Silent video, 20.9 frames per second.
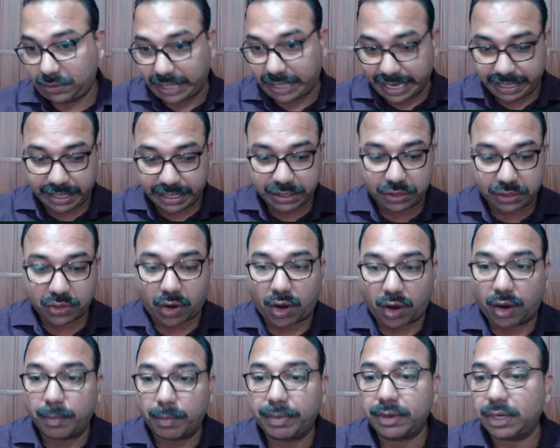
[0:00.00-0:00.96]
get a
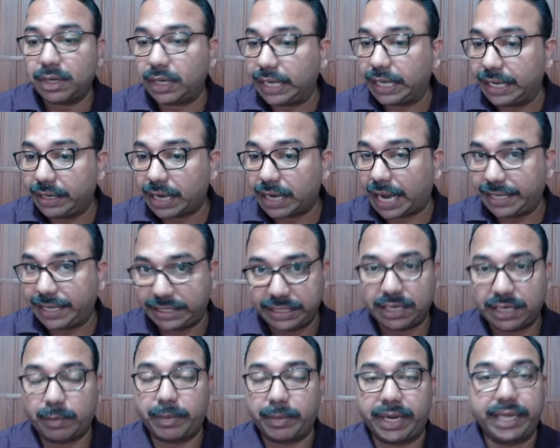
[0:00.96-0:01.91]
job in
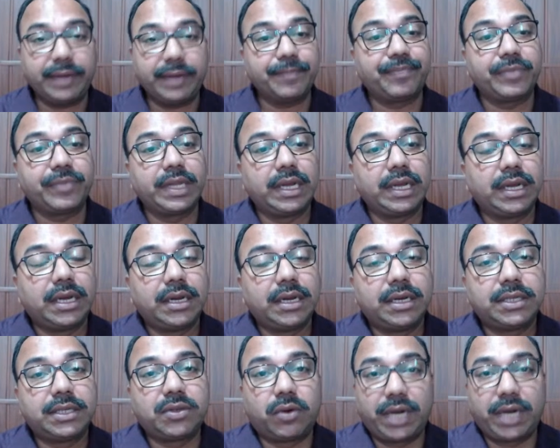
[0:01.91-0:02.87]
IT company.
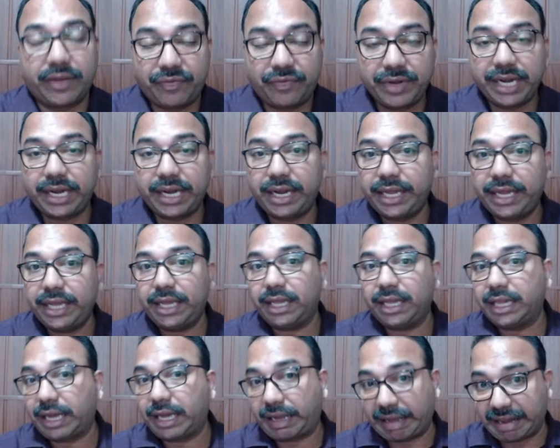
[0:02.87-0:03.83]
So
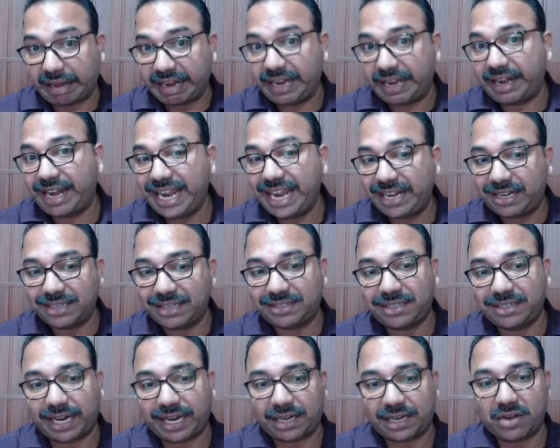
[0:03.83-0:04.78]
definitely the current
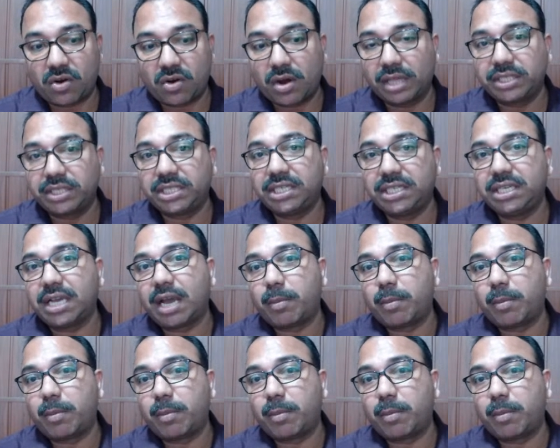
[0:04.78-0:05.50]
latest technology